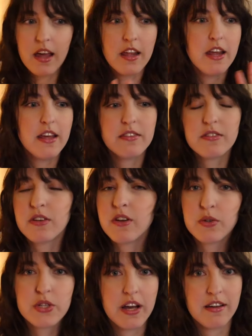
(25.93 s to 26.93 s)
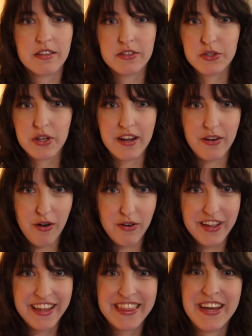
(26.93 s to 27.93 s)
is no challenge at
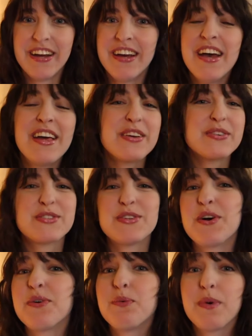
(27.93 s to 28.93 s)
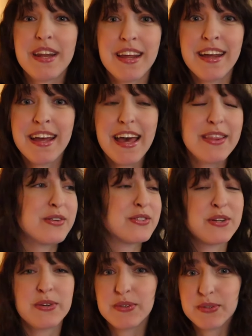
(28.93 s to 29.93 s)
all. There's no winning and there's
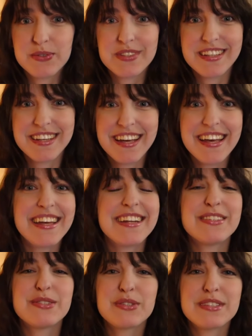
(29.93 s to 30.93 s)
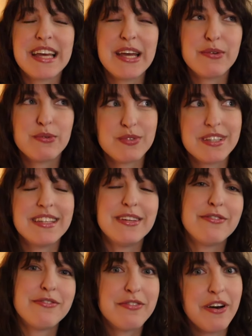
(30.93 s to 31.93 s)
no losing. It is just a really
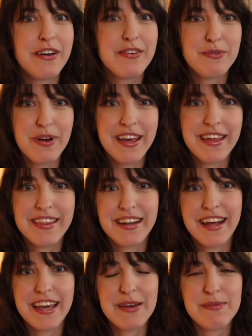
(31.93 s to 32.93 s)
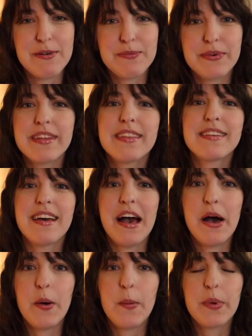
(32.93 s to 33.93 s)
fun way that I came up with to
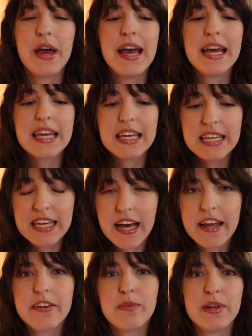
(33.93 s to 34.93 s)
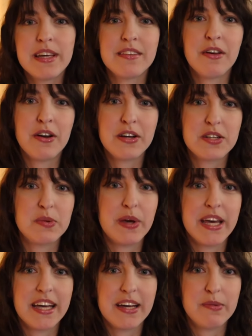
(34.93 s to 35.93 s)
help guide me along to
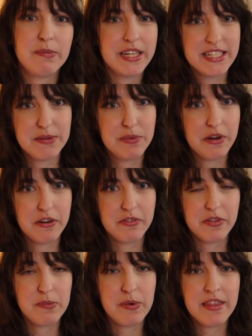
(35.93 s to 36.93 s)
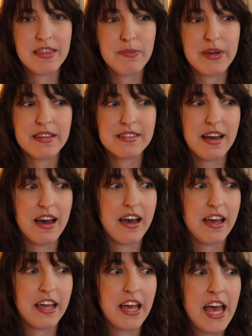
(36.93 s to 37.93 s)
pick my TBR for the month because
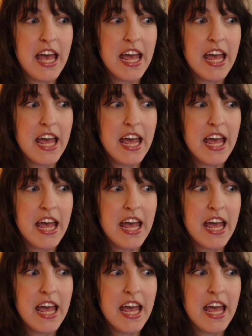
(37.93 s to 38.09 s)
I